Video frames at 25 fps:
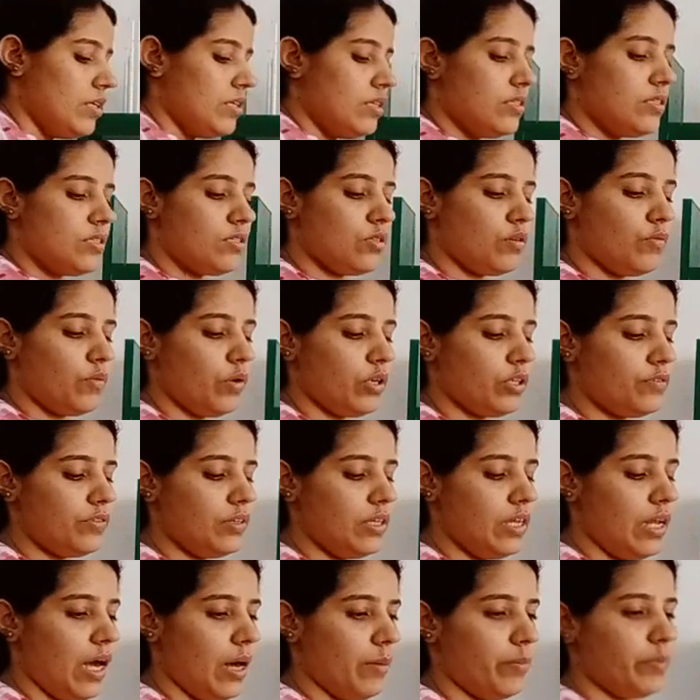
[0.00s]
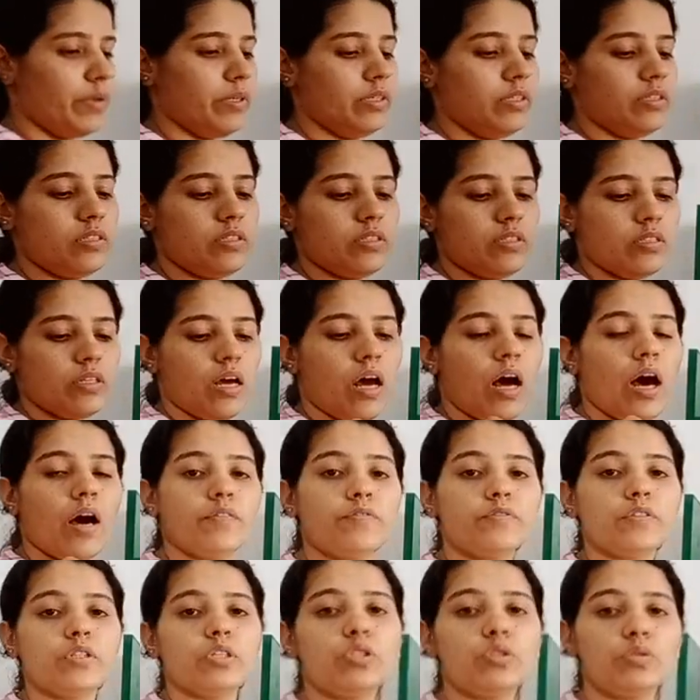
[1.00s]
So what will happen
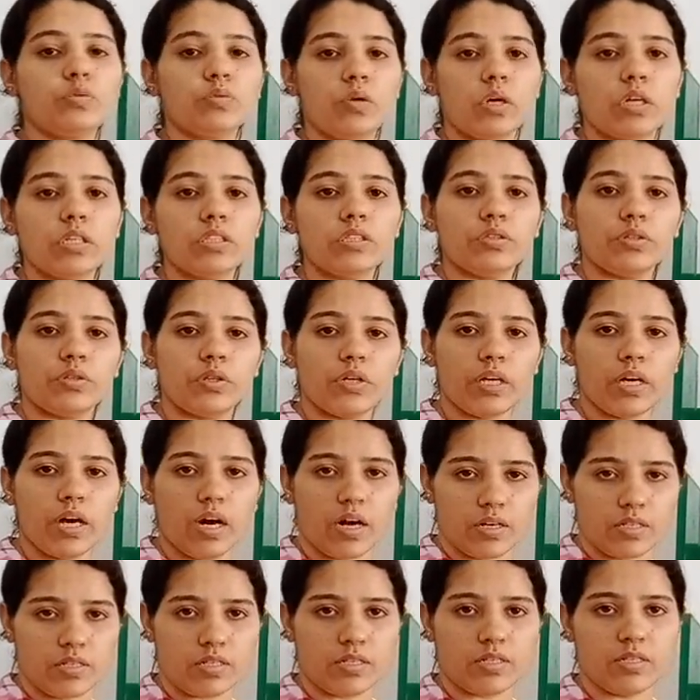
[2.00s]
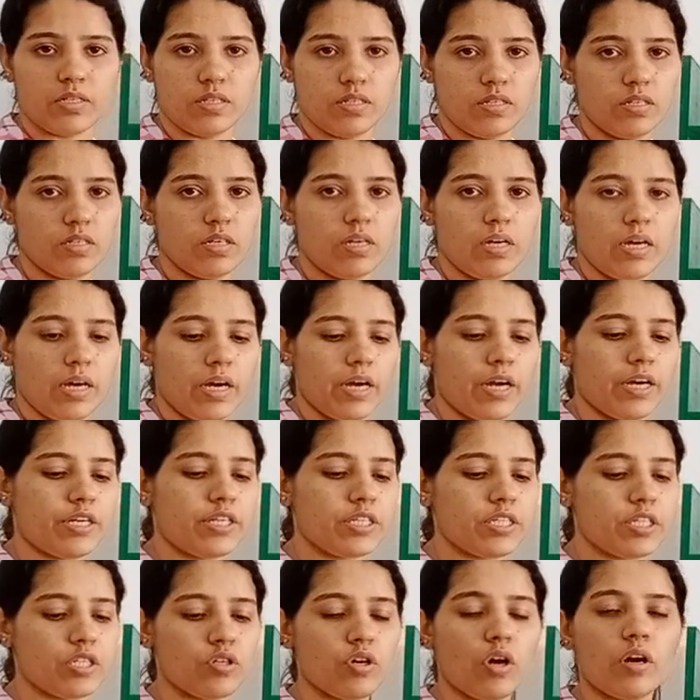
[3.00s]
after 2 or 3 hours?
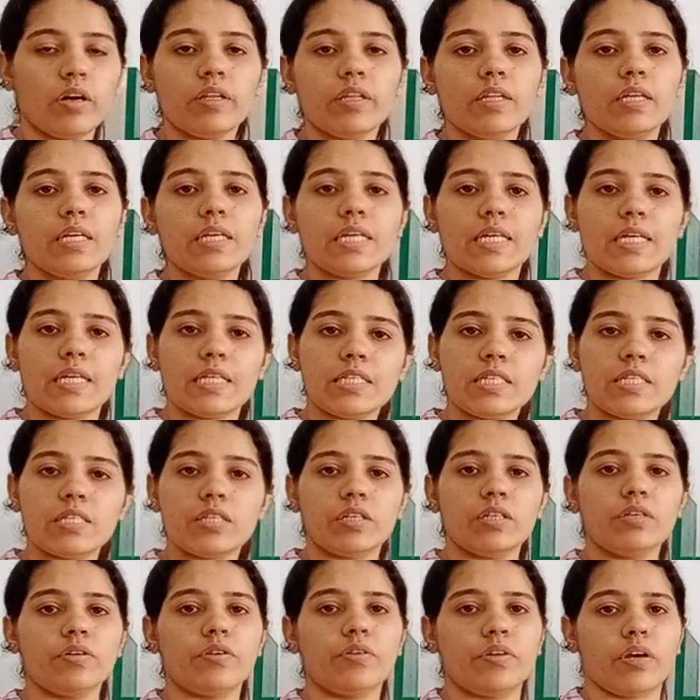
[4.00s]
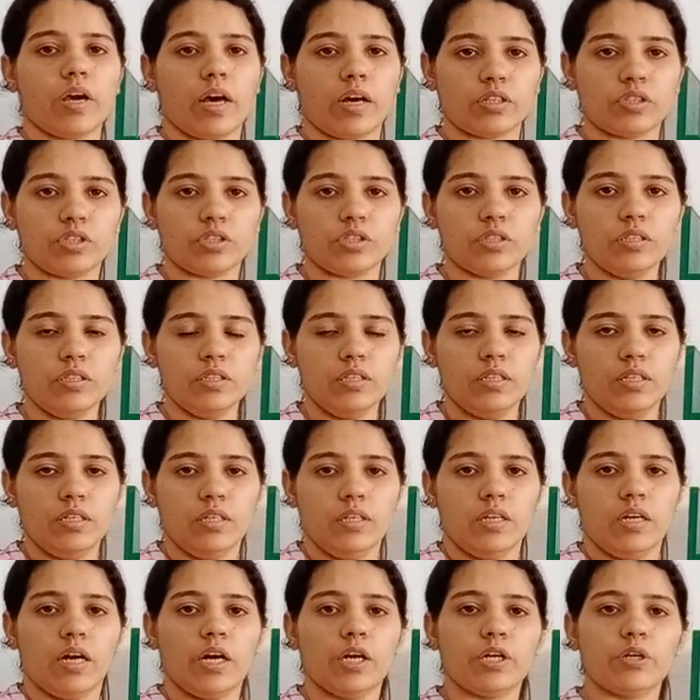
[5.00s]
It is not the instant reaction.
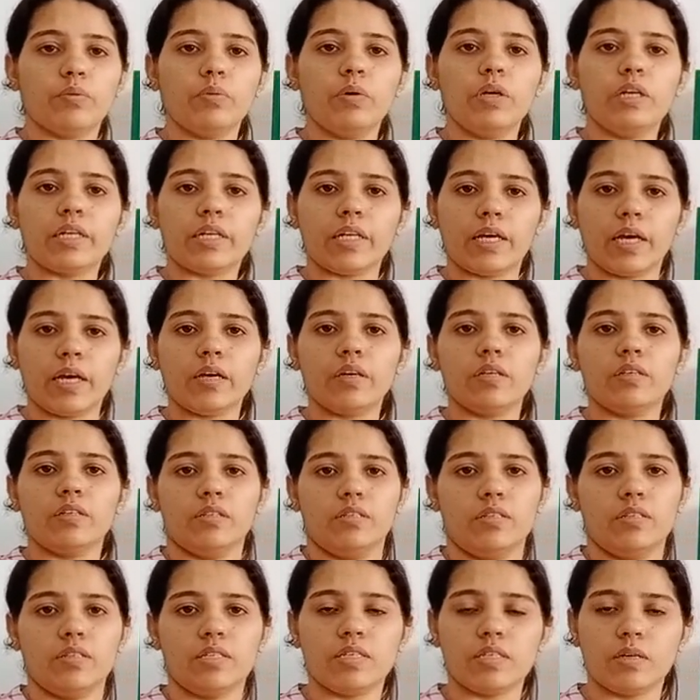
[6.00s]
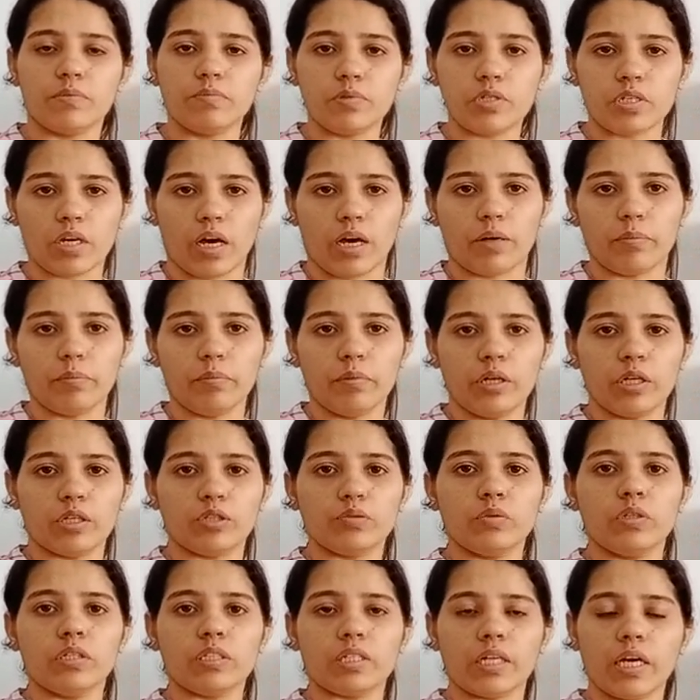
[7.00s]
It will take some time.
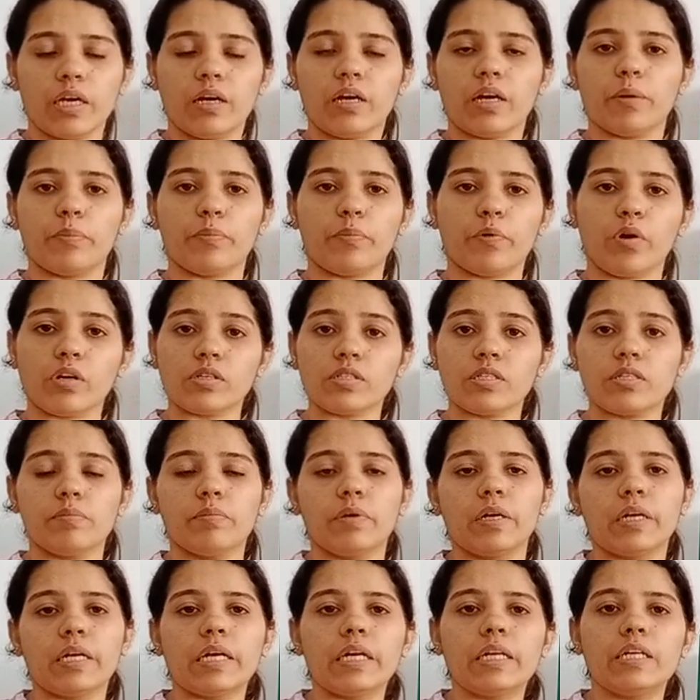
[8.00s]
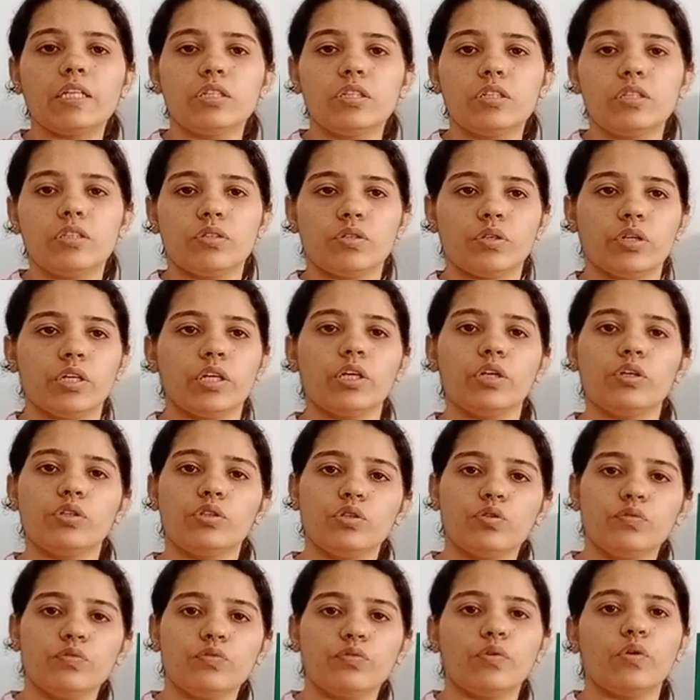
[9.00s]
It will take approximately
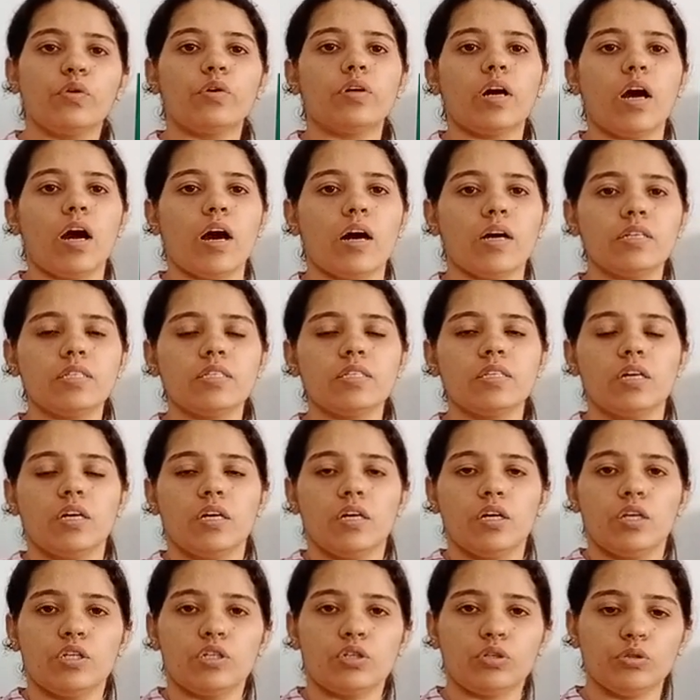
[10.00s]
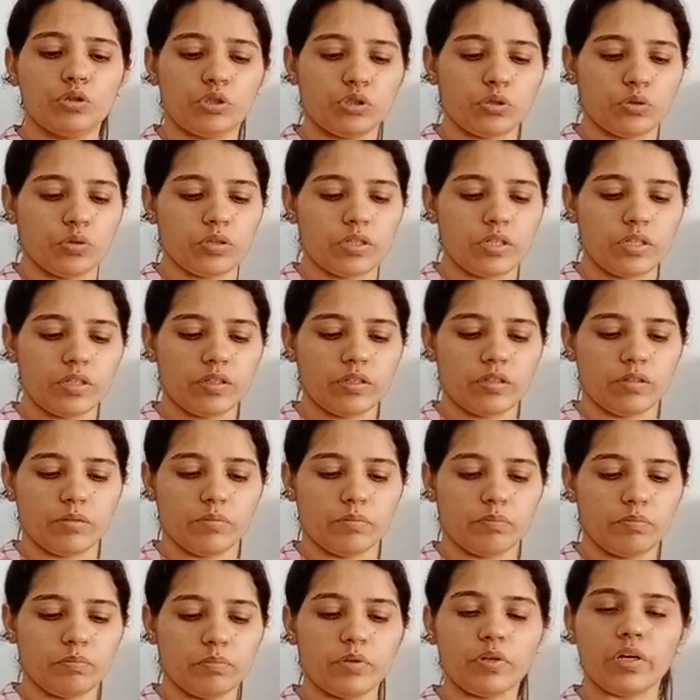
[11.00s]
3 to 4 hours to show
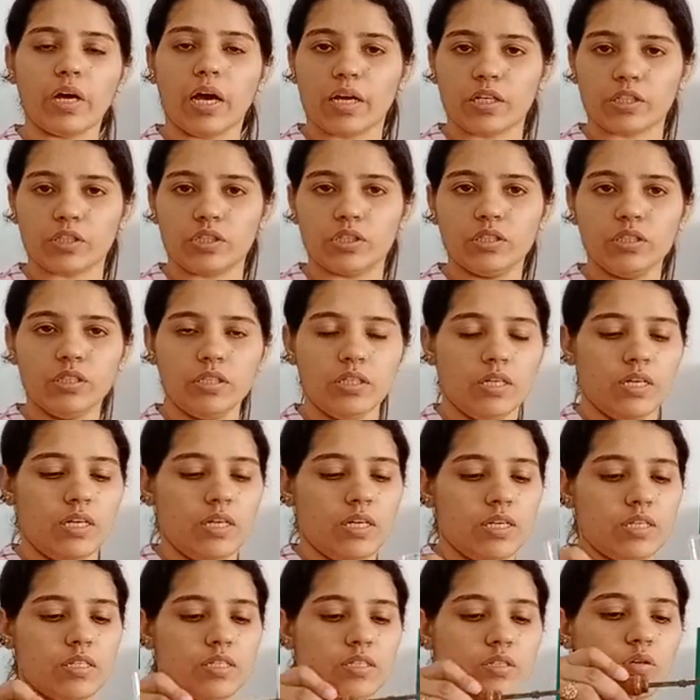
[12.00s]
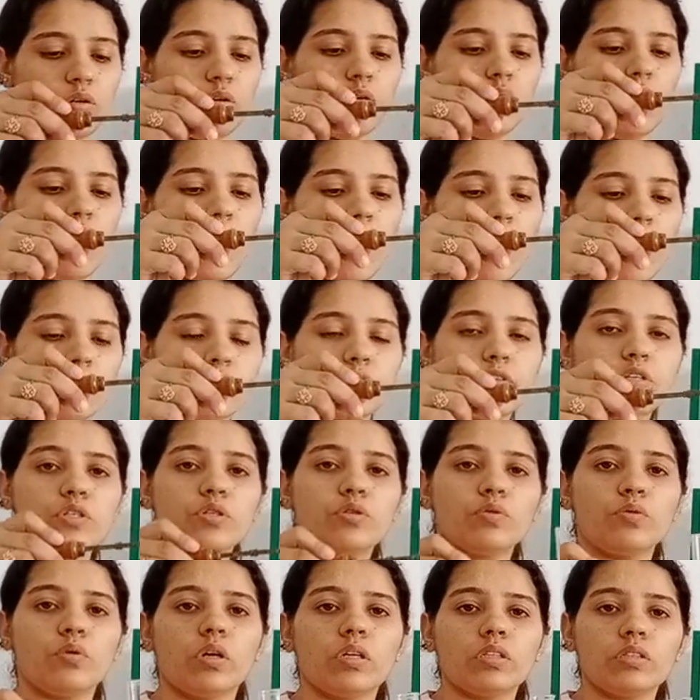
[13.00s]
the reaction. So after
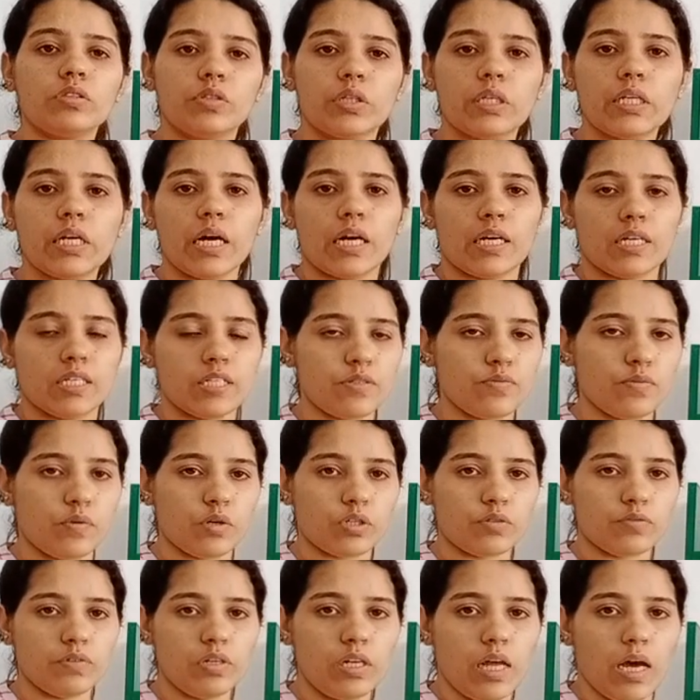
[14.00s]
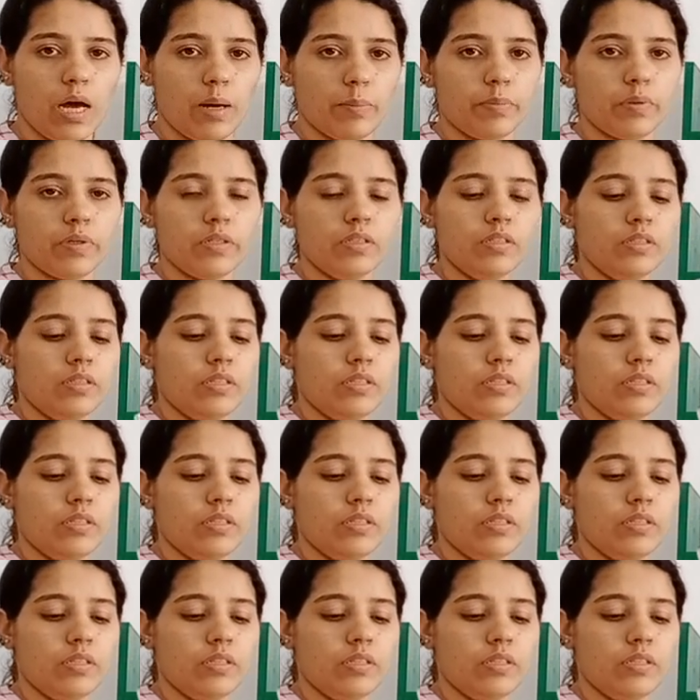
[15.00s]
2 or 3 hours, what will happen?